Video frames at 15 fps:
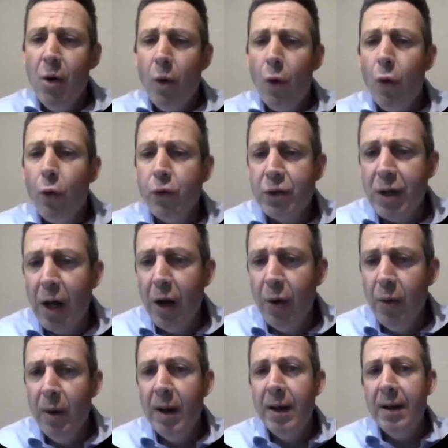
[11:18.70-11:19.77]

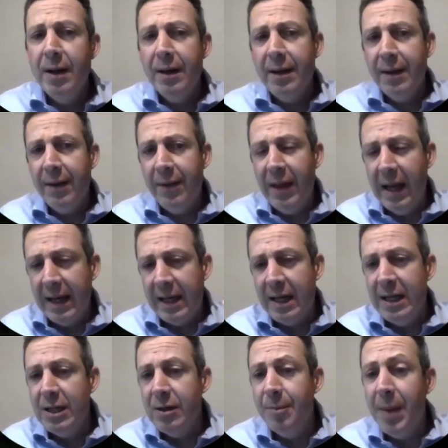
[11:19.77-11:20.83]
Also, that
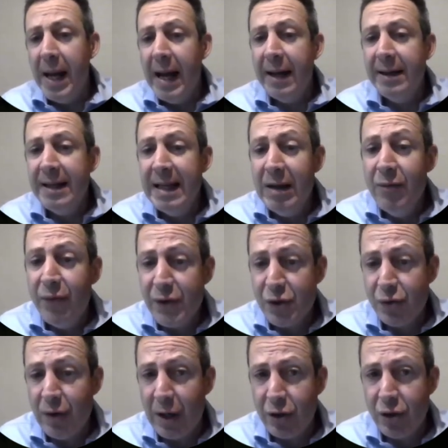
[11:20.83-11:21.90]
key about
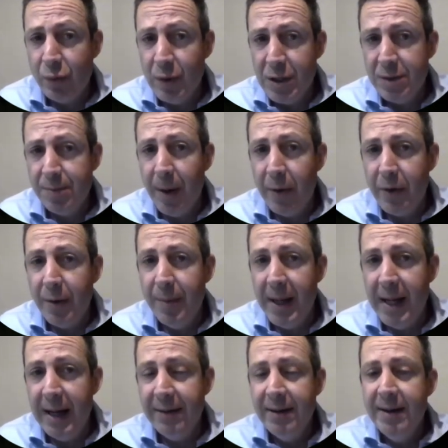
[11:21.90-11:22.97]
infrastructure we spoke
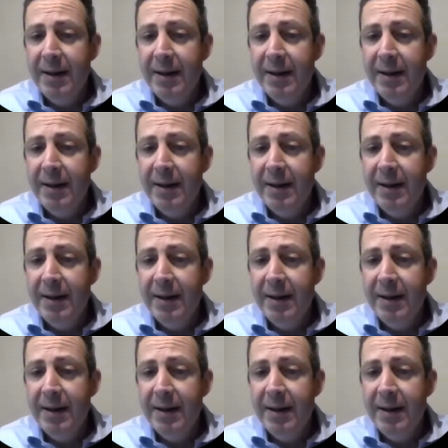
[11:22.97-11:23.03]
about.